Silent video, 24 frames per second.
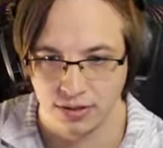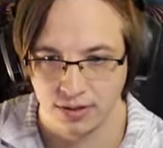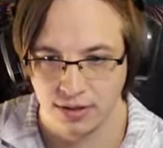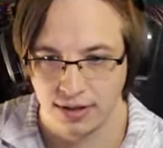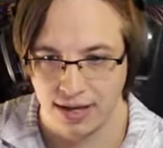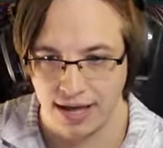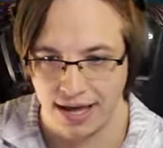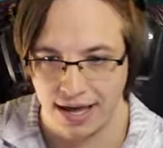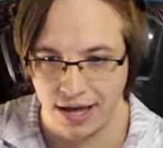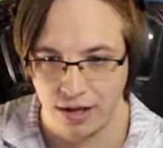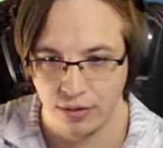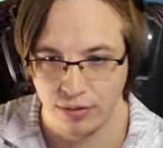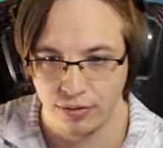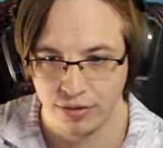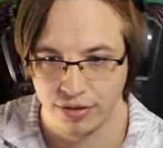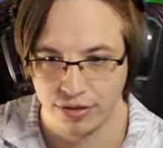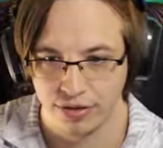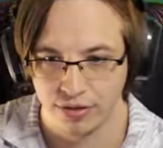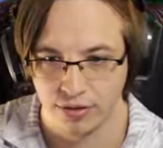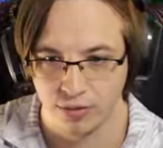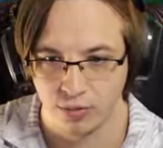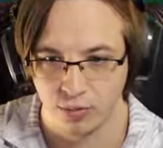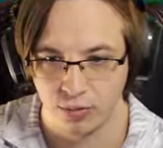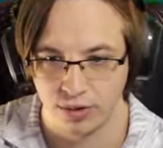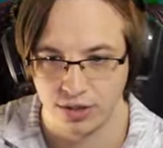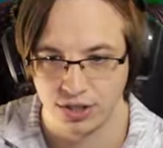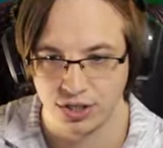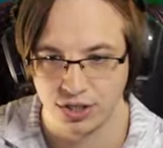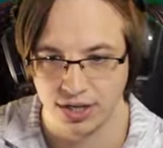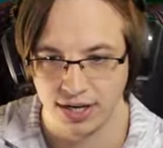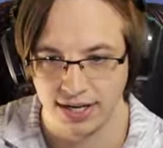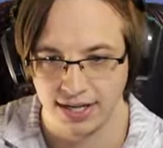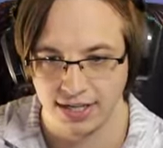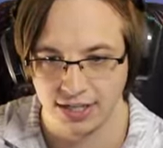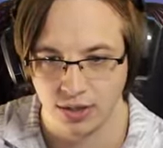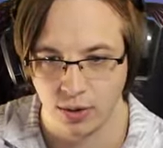health, which
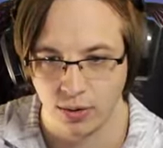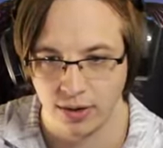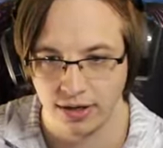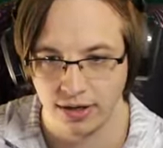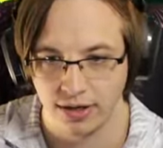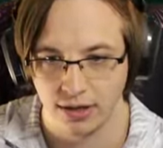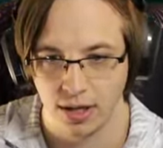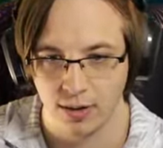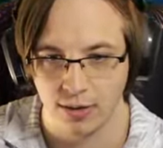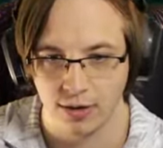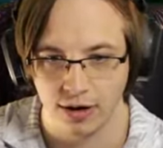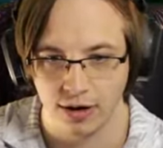is going to lower our